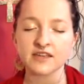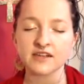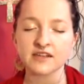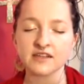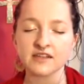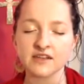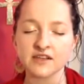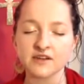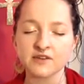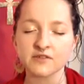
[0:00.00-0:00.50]

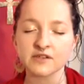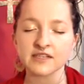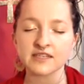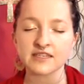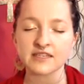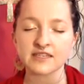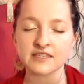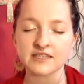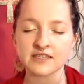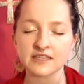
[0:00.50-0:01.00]
Clear,
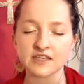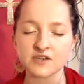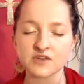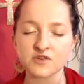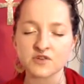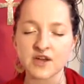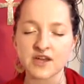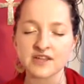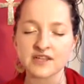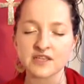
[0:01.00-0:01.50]
release, delete, and
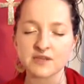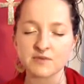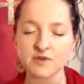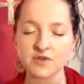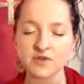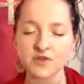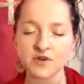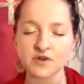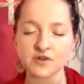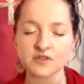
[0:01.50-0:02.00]

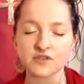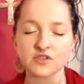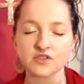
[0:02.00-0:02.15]
transmute those.